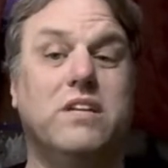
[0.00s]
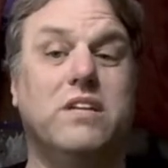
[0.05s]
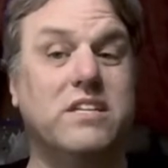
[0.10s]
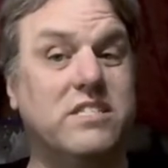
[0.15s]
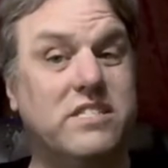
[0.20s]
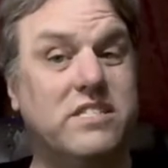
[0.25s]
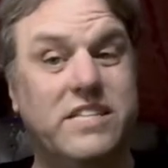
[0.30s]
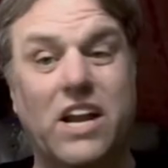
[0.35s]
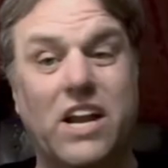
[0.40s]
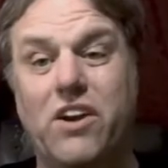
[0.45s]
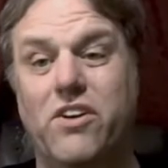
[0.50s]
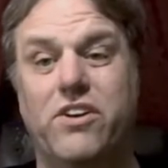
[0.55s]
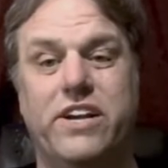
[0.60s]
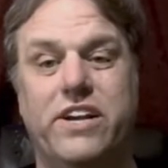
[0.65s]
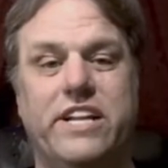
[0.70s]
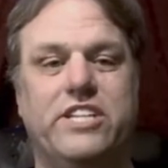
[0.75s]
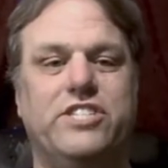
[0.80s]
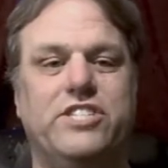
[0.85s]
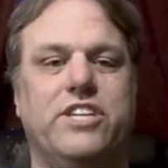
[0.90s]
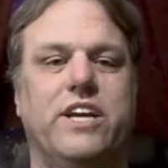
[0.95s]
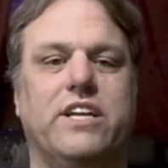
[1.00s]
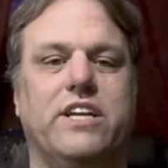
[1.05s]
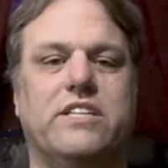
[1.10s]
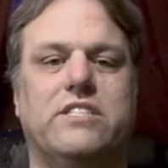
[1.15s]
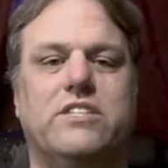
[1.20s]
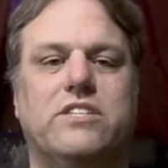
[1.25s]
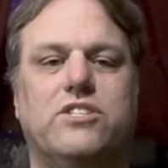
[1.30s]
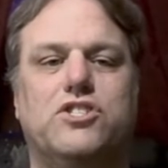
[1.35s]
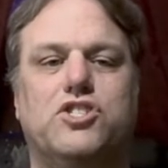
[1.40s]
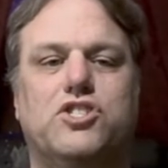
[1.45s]
dexterity
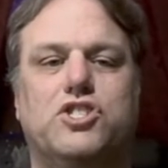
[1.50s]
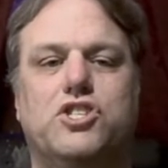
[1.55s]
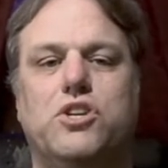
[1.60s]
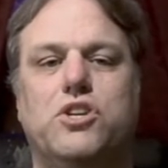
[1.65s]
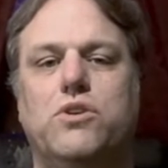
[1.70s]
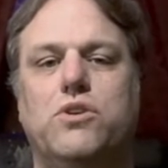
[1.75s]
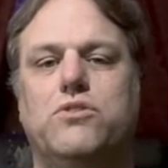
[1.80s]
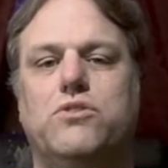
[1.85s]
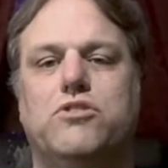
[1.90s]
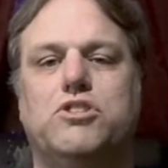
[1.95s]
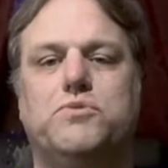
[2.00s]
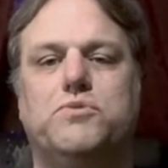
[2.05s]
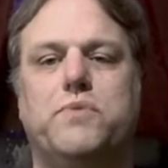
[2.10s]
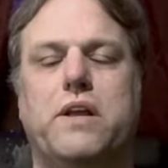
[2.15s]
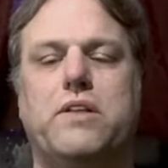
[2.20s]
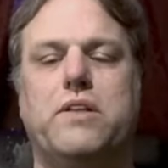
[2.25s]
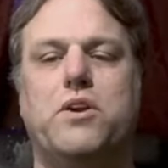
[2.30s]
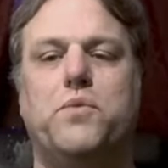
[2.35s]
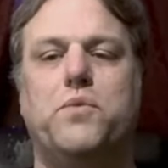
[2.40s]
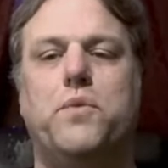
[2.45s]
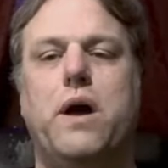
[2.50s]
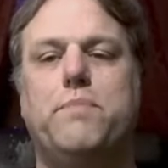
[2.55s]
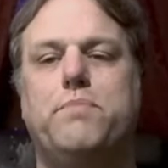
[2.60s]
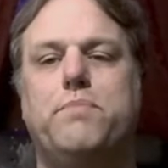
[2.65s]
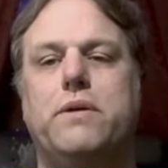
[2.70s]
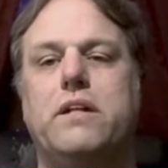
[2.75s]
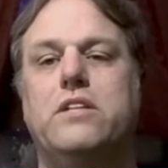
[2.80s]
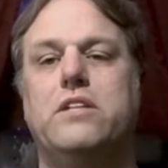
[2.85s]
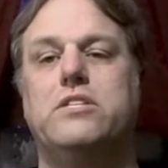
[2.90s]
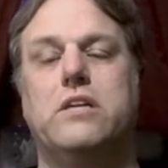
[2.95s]
checks to shoot or swing their
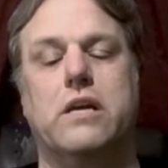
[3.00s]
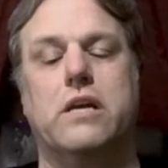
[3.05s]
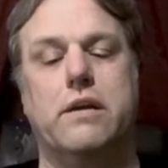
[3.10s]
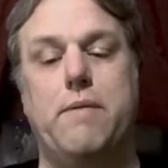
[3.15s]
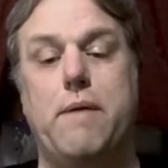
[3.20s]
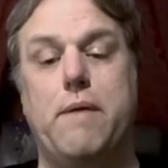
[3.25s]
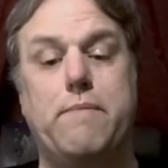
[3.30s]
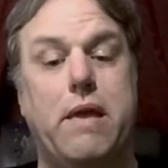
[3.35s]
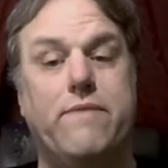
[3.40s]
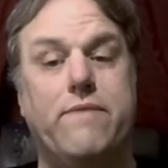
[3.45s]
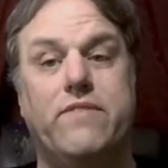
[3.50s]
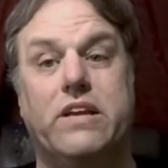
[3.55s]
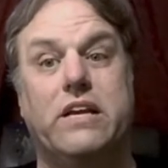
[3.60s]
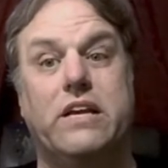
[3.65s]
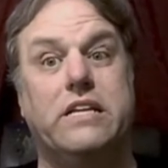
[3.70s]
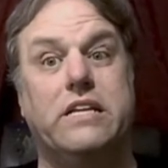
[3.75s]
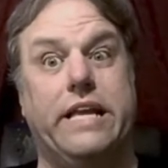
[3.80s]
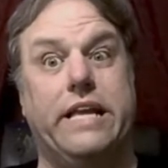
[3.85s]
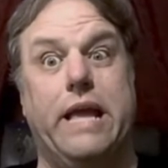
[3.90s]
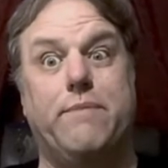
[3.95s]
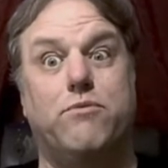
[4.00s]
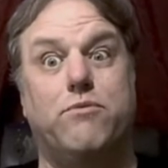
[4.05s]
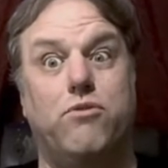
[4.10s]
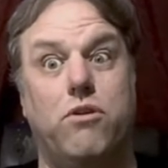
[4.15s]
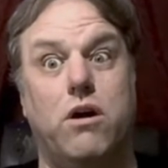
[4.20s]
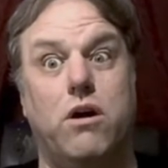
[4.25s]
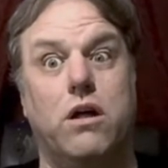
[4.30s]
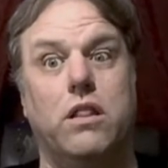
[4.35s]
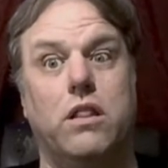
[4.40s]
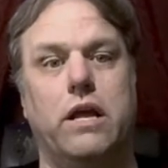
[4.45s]
weapons, or maybe even keep
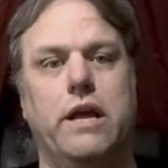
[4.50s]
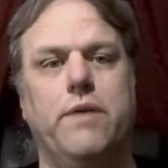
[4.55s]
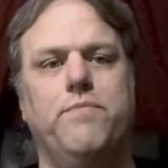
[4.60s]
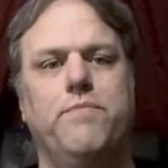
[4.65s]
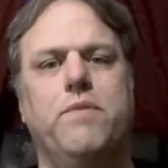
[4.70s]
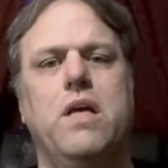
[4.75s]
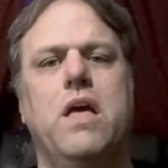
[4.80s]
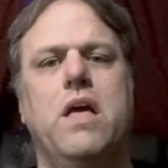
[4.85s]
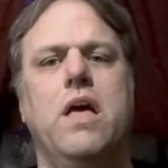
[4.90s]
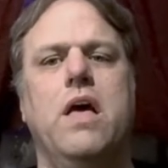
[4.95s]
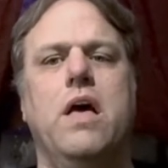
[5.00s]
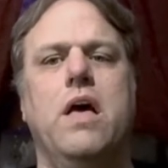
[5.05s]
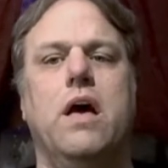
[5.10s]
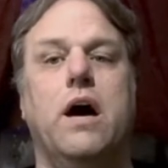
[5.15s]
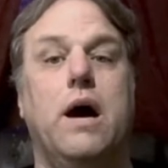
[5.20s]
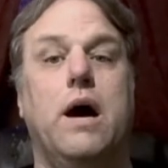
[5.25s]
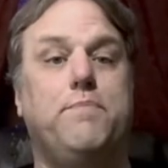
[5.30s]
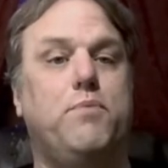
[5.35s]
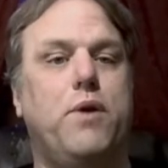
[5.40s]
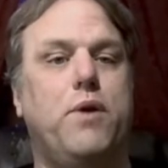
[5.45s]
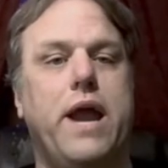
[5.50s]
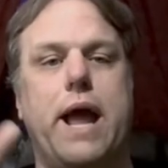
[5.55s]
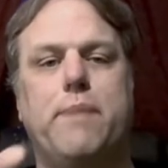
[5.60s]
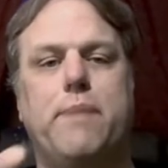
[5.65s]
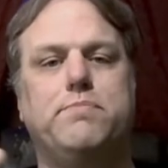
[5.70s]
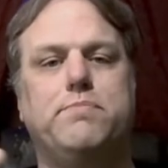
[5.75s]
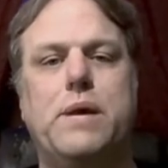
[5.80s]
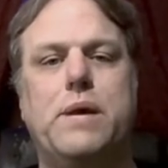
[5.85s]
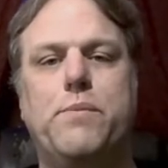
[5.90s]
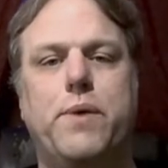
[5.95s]
crawling.
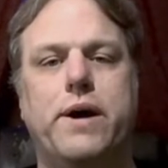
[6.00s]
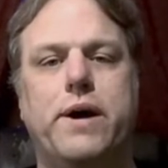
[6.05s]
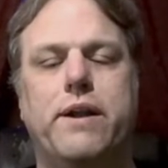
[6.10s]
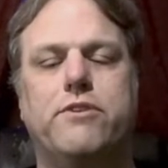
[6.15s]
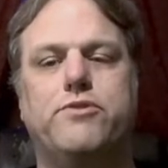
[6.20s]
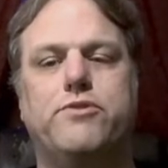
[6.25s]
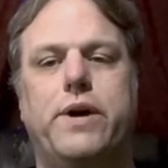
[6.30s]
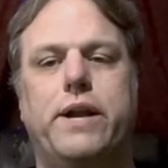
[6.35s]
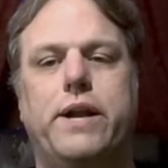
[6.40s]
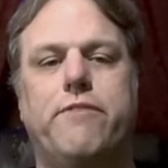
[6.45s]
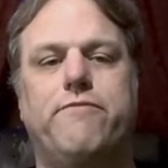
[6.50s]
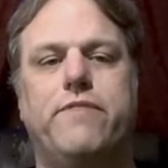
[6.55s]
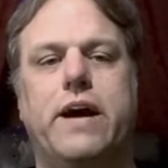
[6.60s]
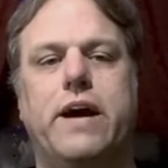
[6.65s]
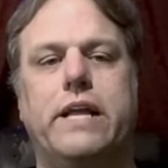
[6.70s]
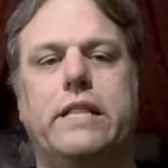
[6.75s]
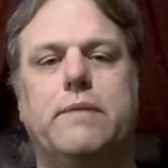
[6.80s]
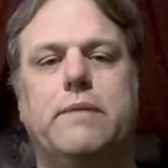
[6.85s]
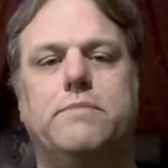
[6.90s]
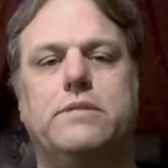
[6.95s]
Perhaps they want to try to find